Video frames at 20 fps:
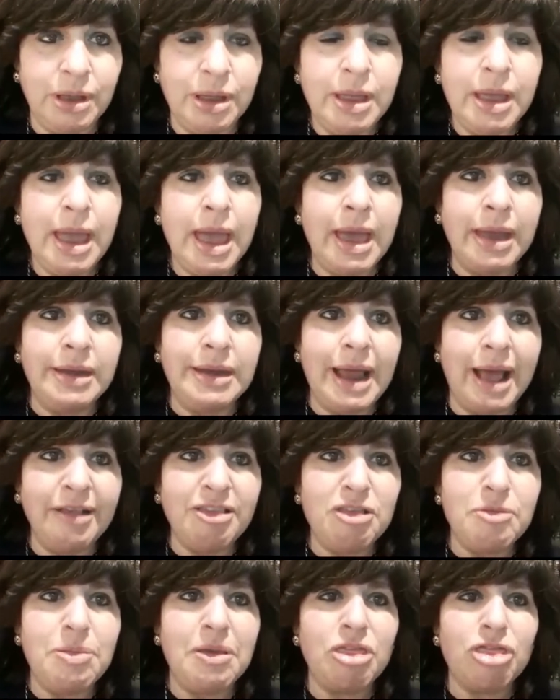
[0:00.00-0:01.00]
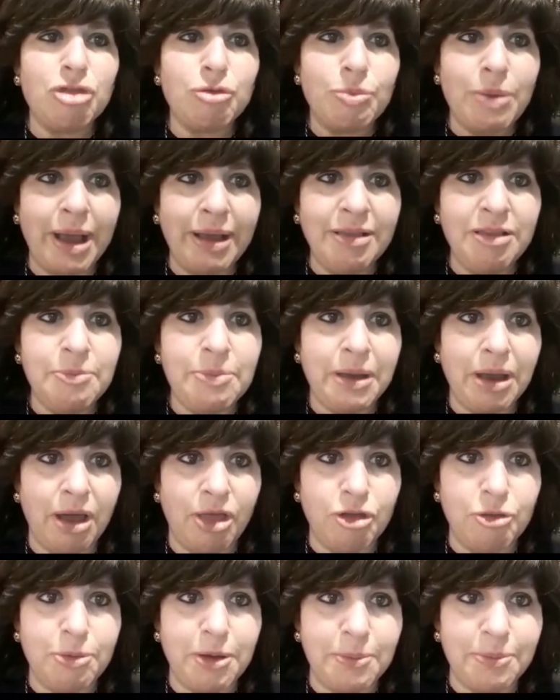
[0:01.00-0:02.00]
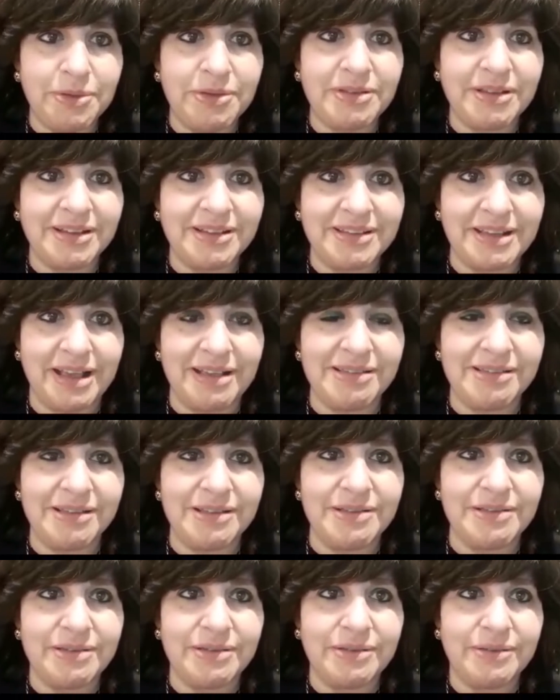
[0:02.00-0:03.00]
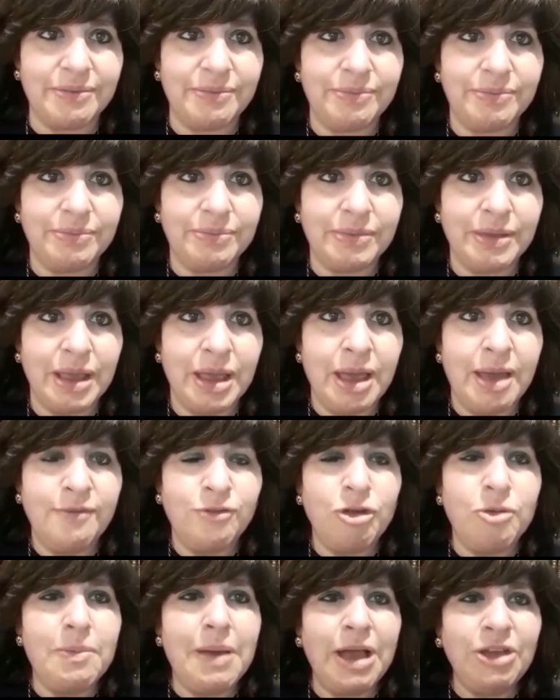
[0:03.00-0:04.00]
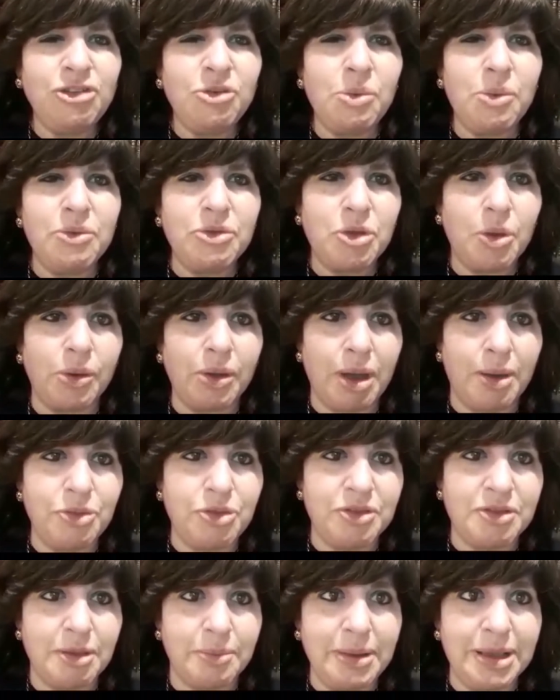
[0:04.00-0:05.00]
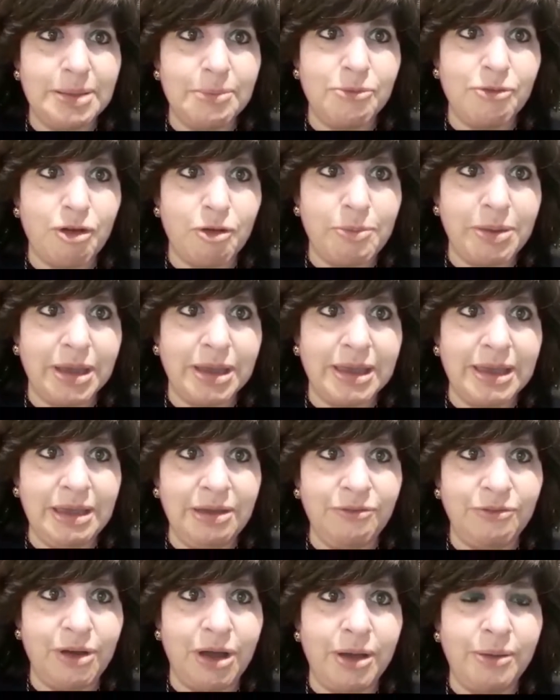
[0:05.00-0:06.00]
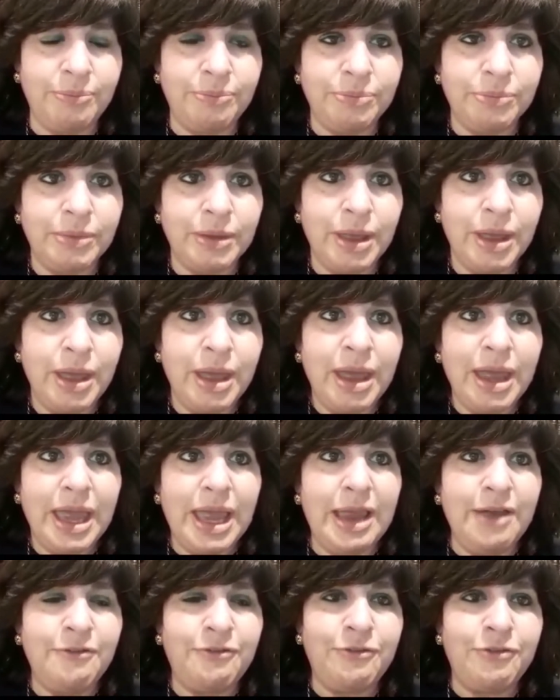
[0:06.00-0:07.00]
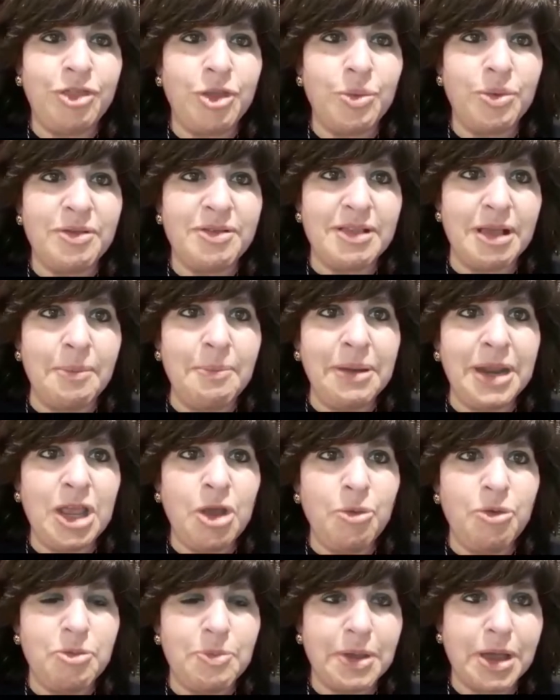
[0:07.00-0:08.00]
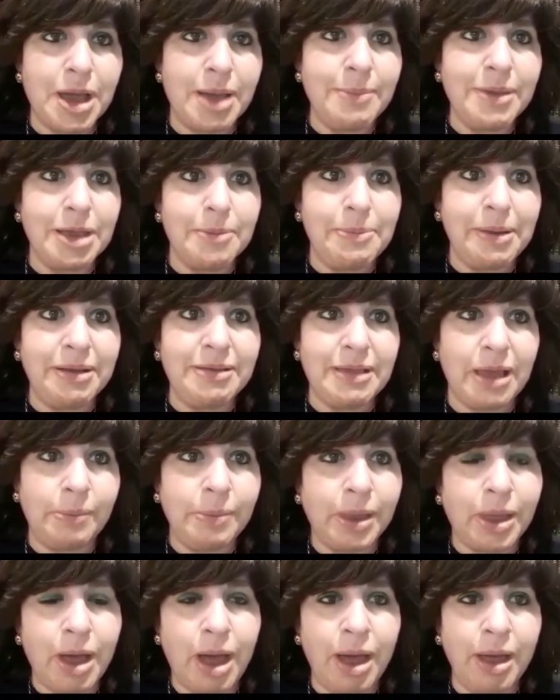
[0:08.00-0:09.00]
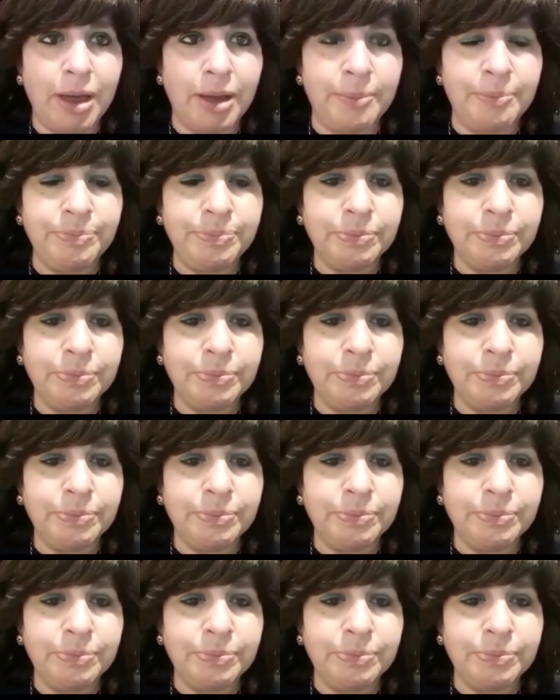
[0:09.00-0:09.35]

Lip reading: and not to be threatened by other people's successes. If you imagine what was going on with the Talmidim of Rabbi Akiva, if there was somebody who was becoming a big Talmid Chacham,